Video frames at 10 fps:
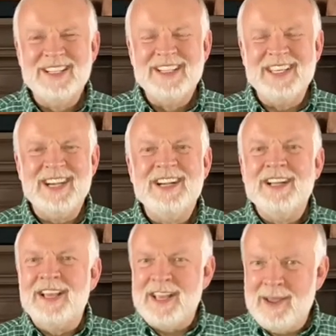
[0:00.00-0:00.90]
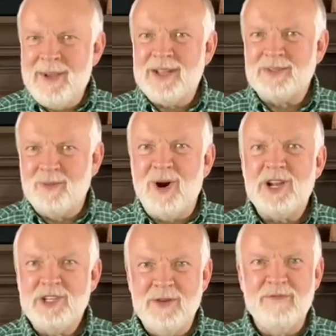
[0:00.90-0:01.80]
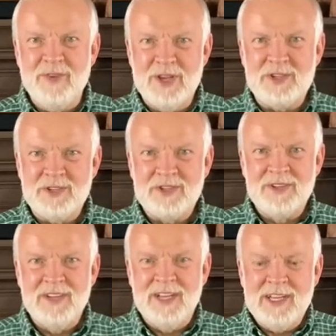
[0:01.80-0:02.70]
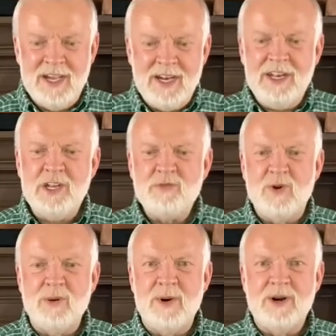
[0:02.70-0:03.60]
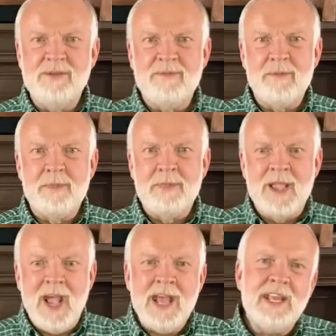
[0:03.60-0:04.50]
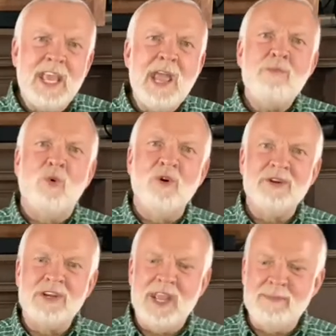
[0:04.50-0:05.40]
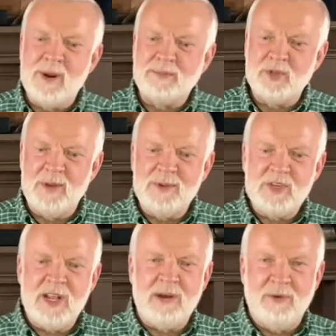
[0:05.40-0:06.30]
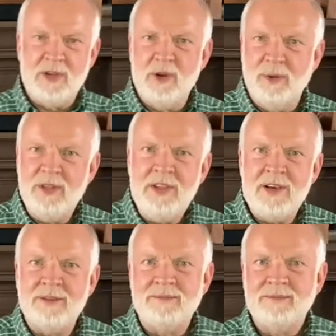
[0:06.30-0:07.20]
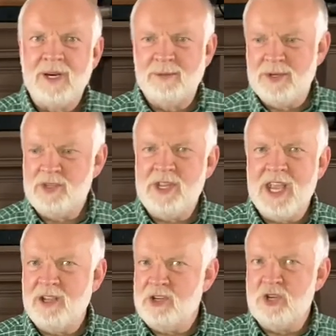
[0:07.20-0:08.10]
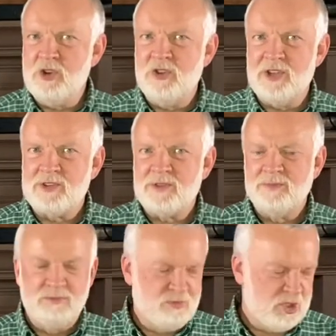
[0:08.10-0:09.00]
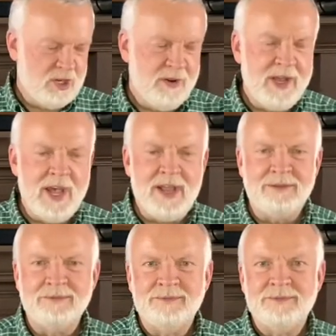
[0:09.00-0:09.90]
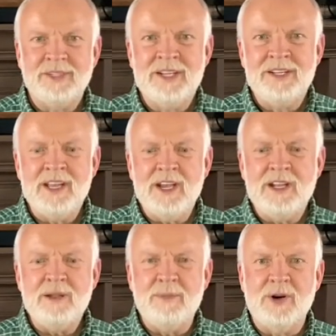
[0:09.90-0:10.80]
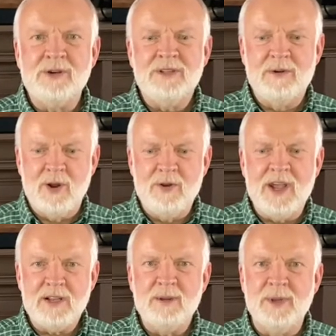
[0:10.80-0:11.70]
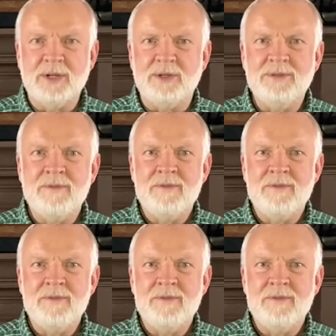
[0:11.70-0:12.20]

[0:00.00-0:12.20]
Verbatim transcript: yeah, they came out to watch him fish. He got in his rowboat, and the game warden came up to him and said, I want to go with you. I want to see how you do this. So go ahead. They got in a boat and they rowed out in the middle.